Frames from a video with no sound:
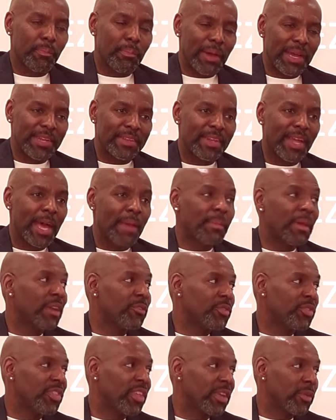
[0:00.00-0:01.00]
by the time
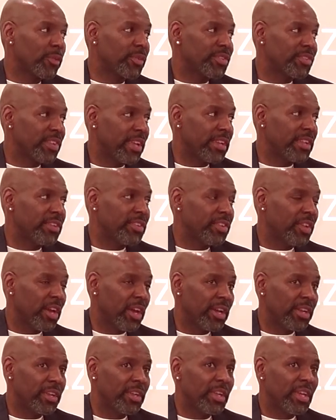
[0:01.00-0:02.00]
everything was said and
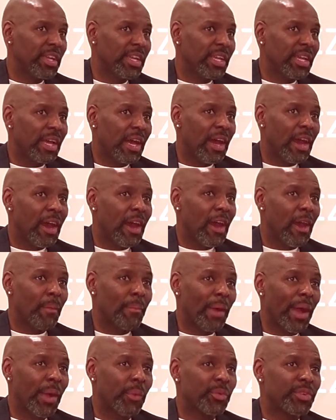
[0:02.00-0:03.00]
done,
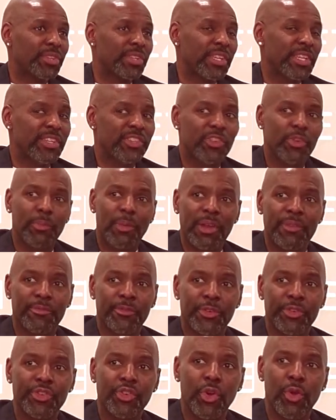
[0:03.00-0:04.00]
I was into my
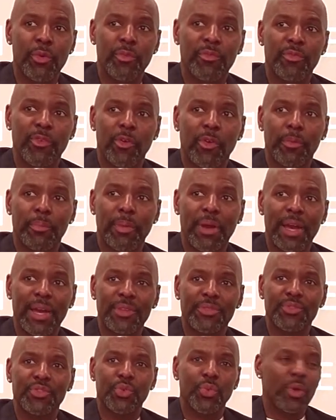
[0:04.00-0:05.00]
first home for
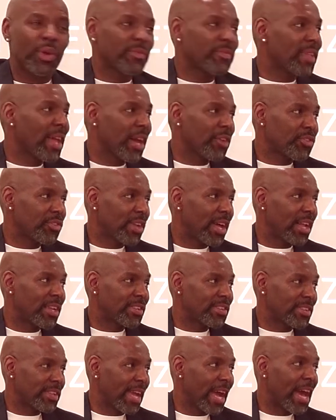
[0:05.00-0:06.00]
about
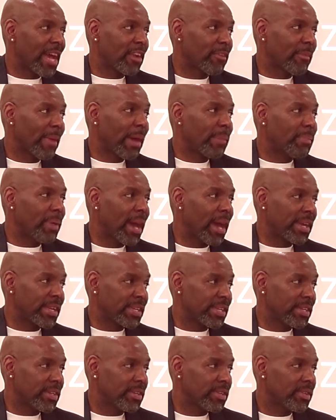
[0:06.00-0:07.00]
$12,000 out of my
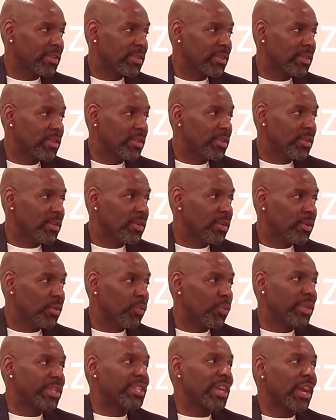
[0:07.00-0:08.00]
pocket,
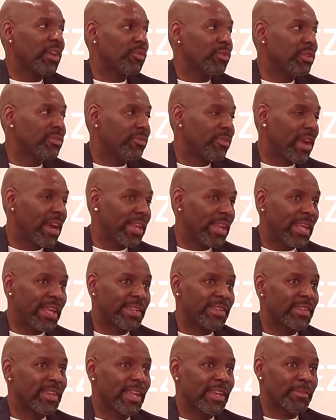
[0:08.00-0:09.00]
which I
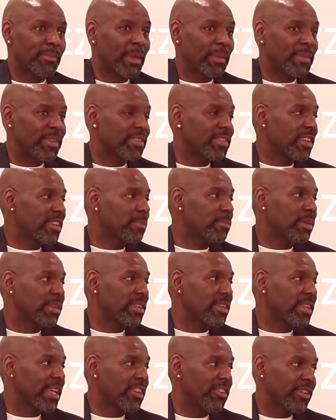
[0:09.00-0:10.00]
refinanced like maybe 6
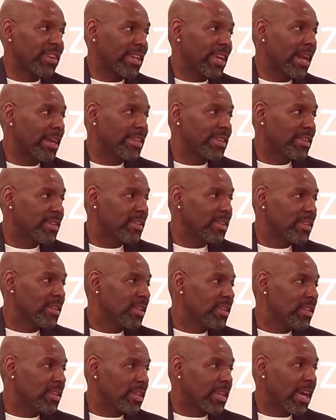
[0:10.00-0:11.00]
months later and got
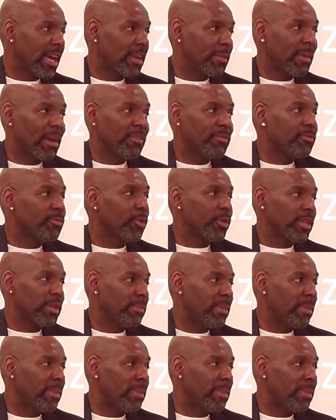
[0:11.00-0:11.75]
about 40